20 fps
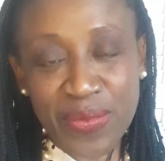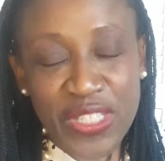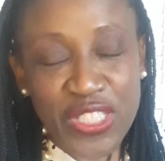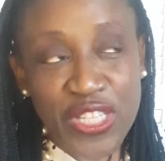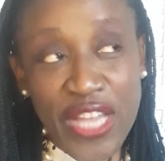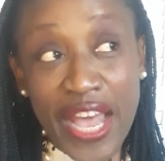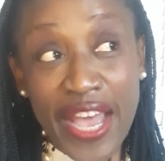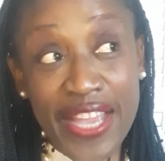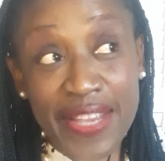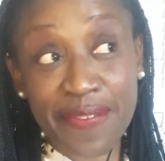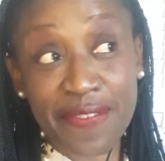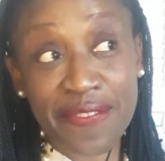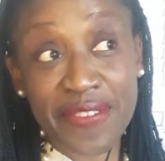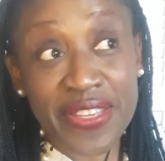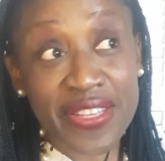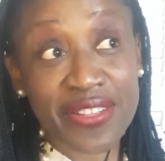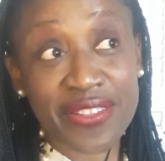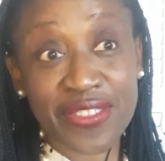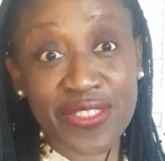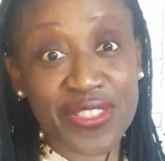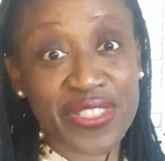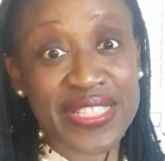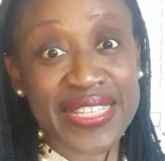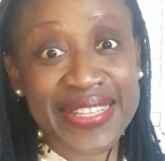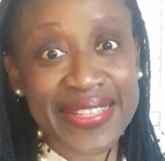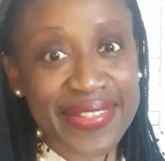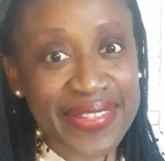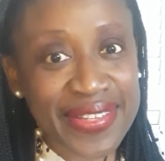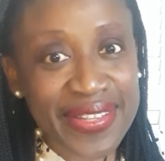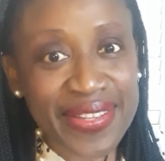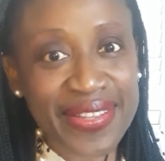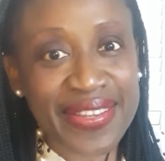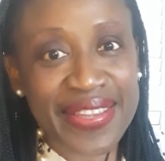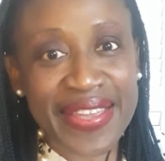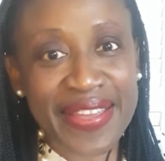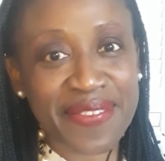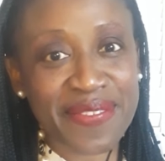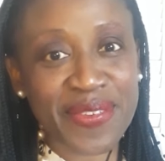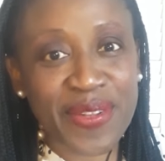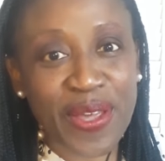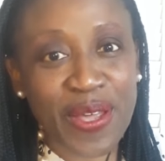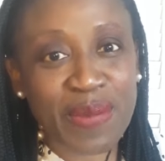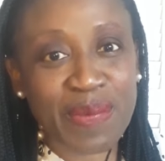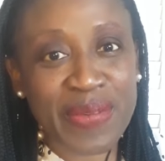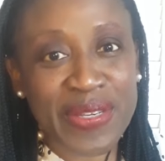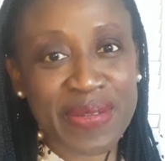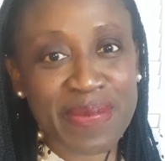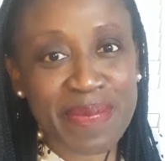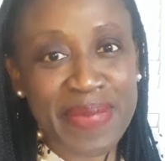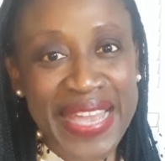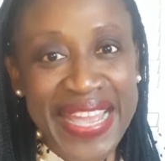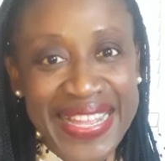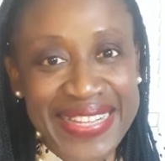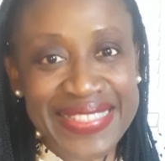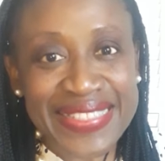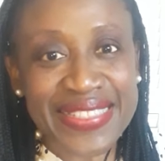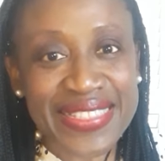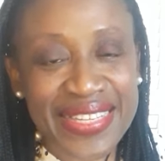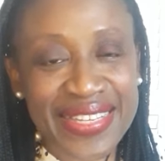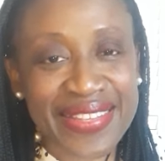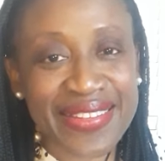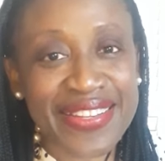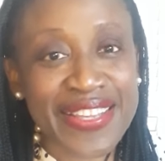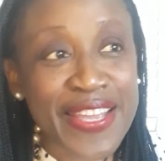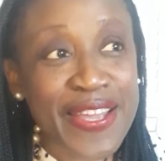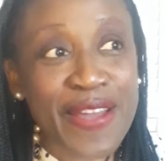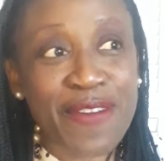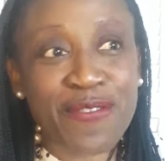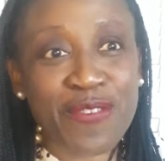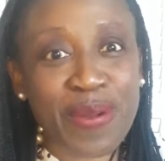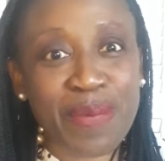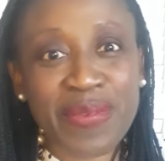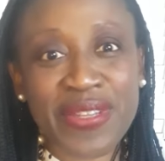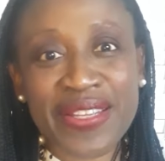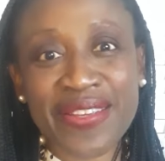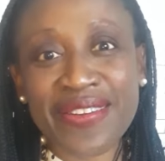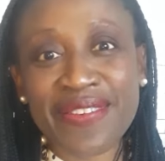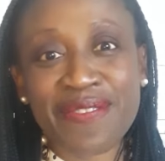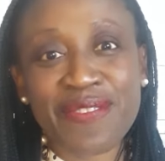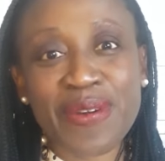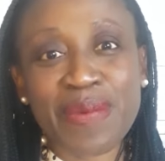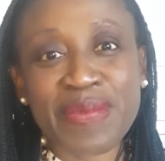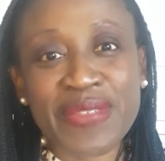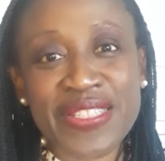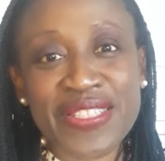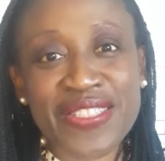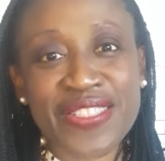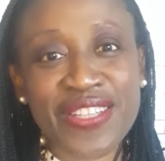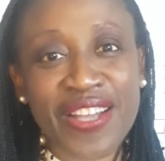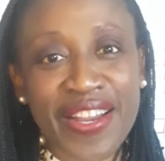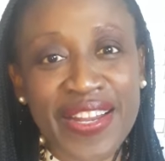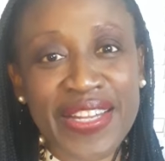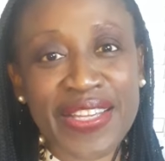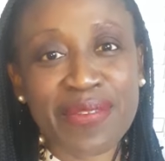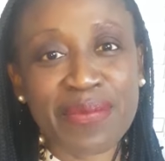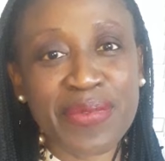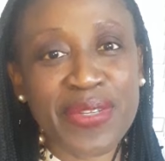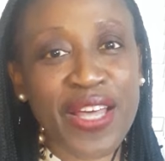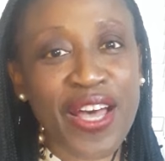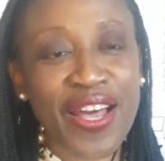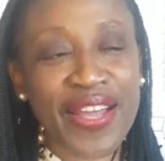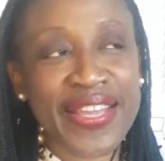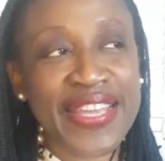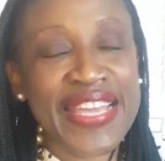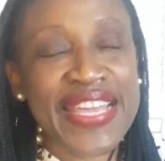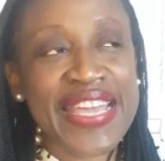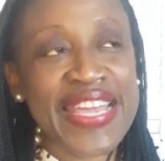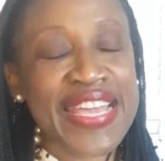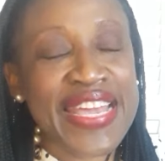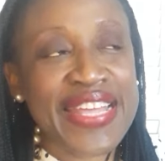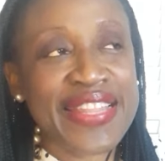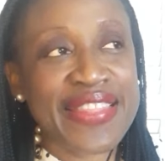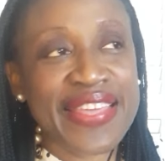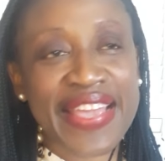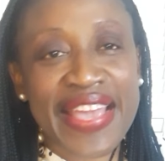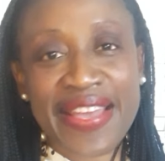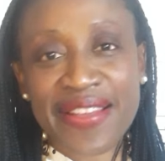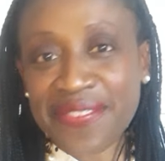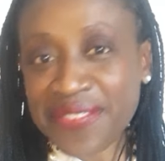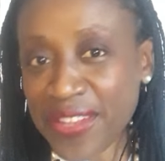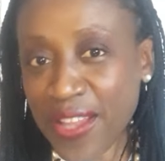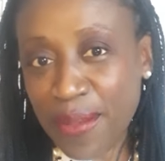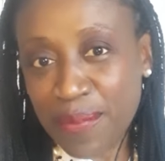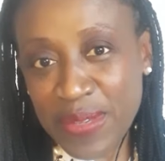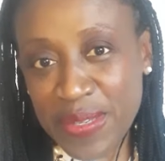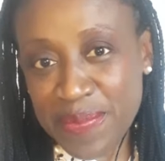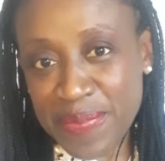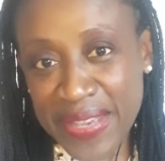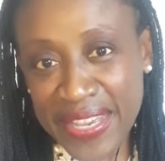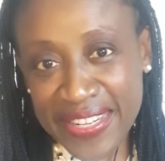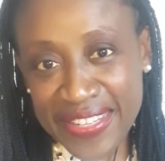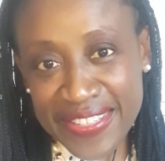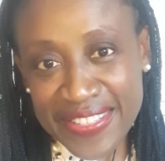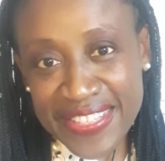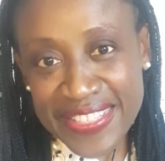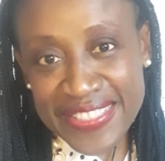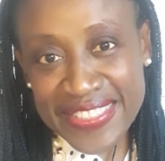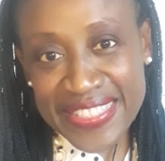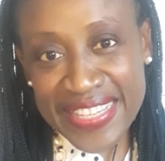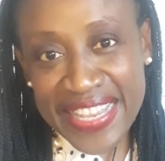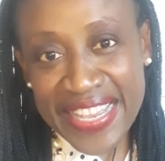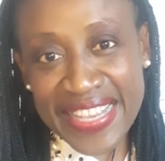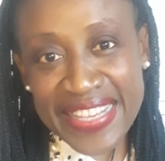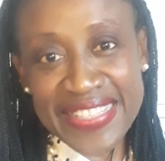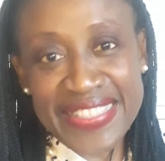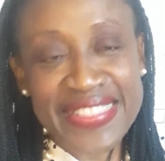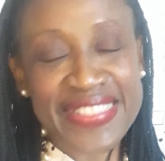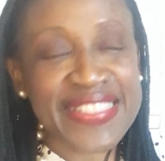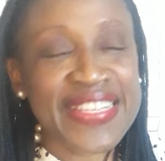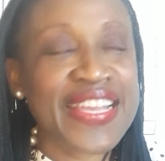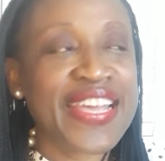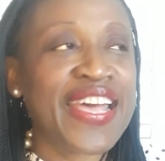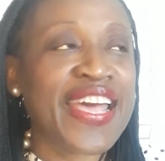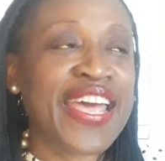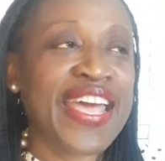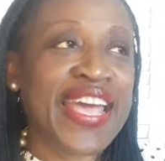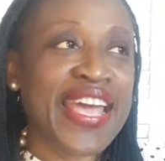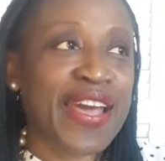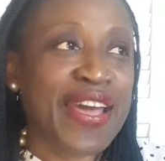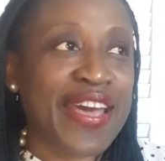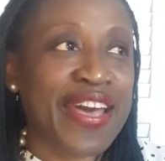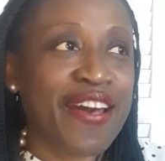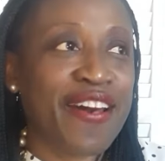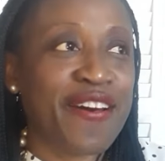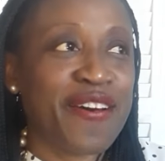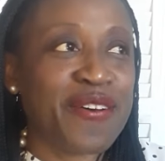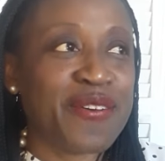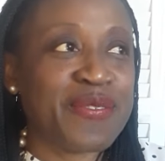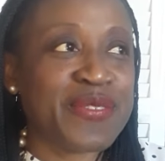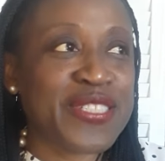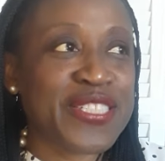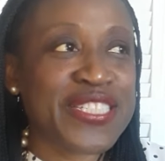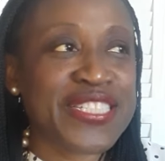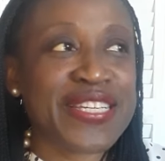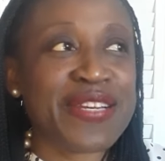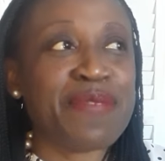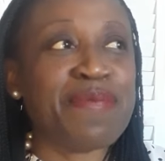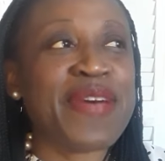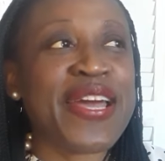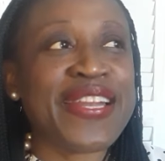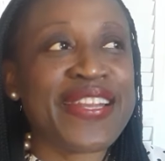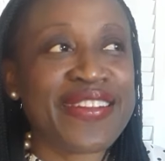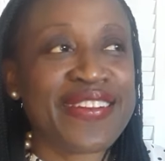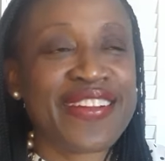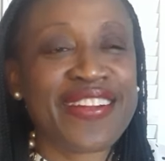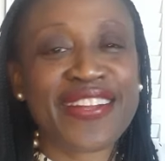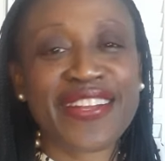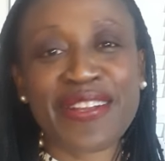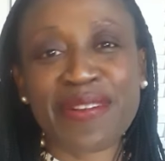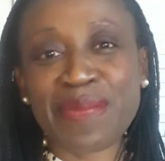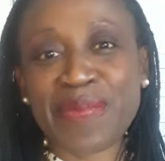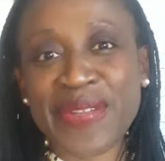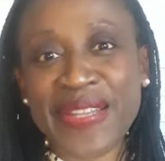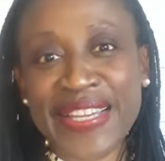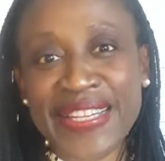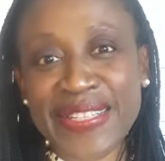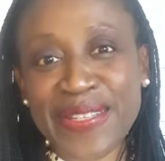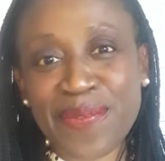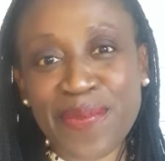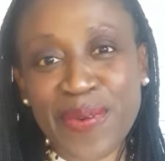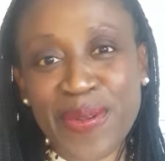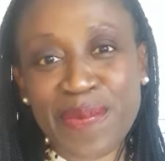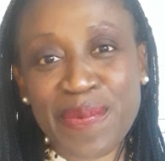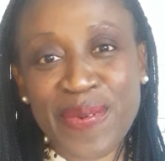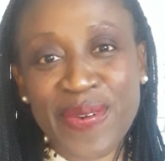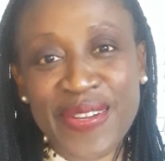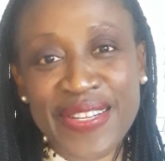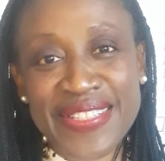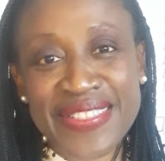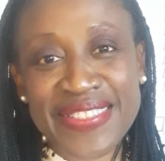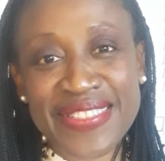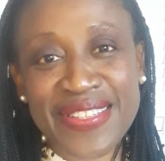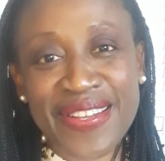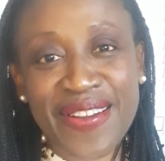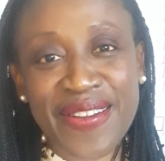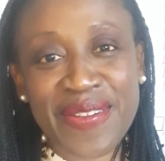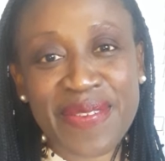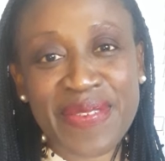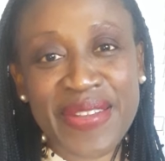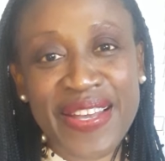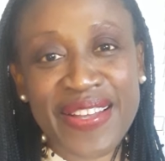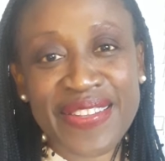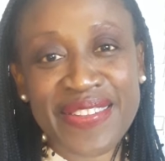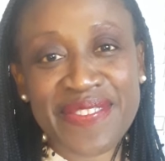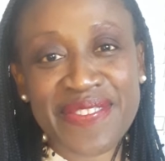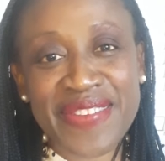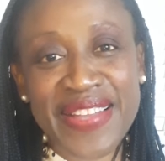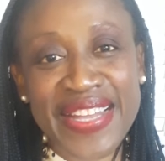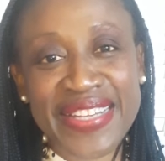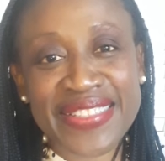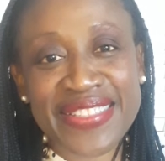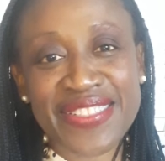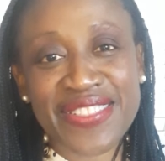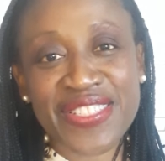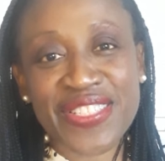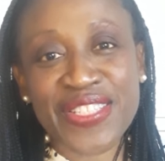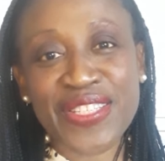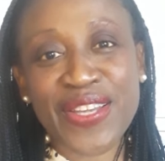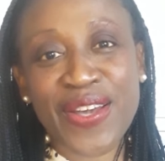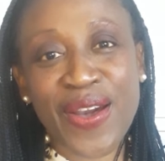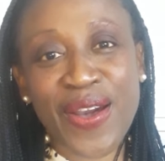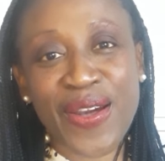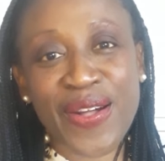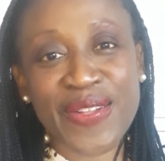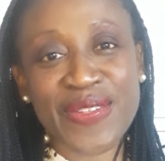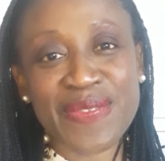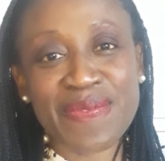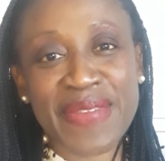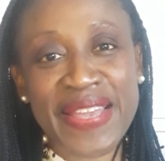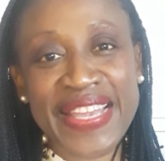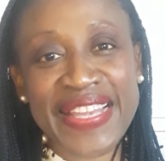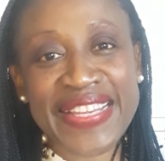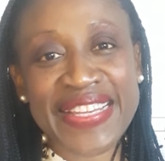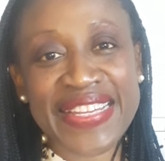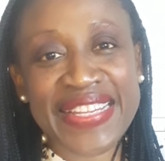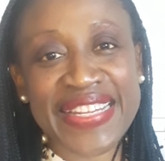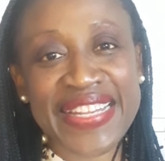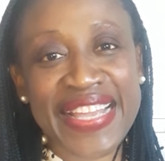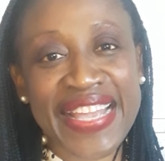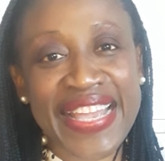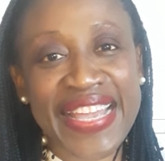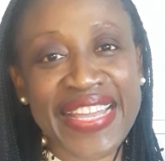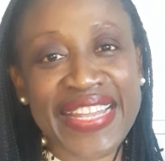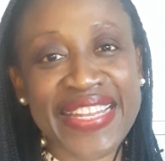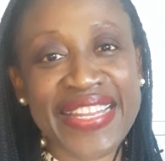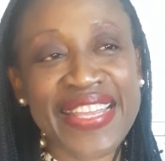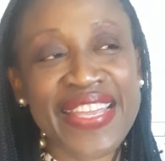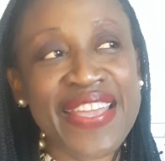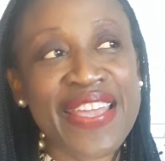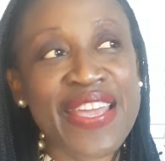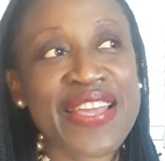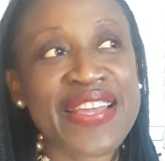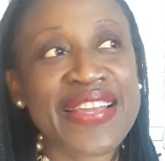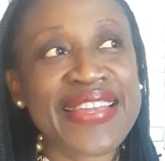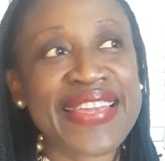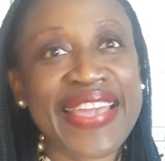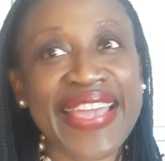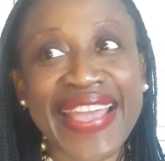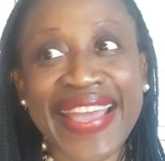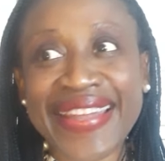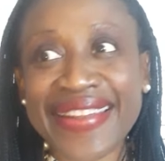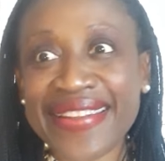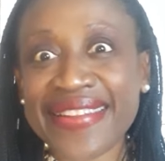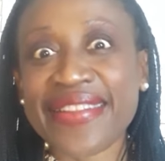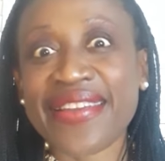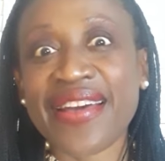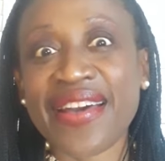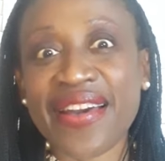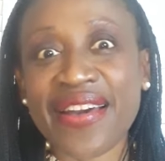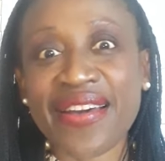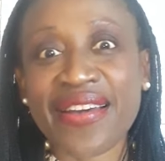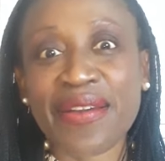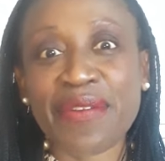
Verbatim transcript: which i feel just clearly have not been met in from the from the starting block they have not been met in this case um, she amended her complaint at one point to talk about the fact that she called meghan and Canada.